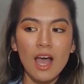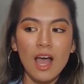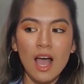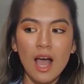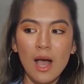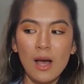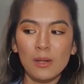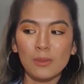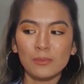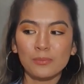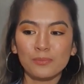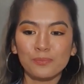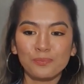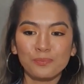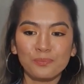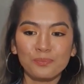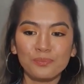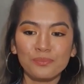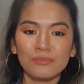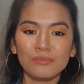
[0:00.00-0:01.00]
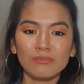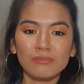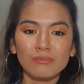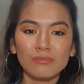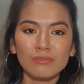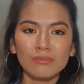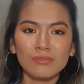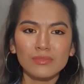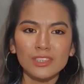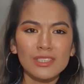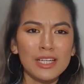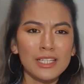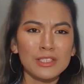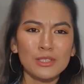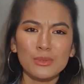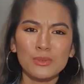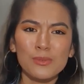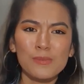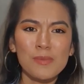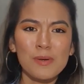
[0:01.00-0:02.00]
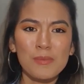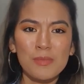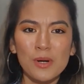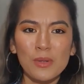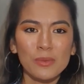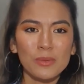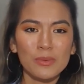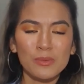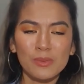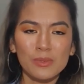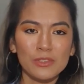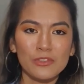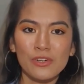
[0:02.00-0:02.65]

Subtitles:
I just remember when we were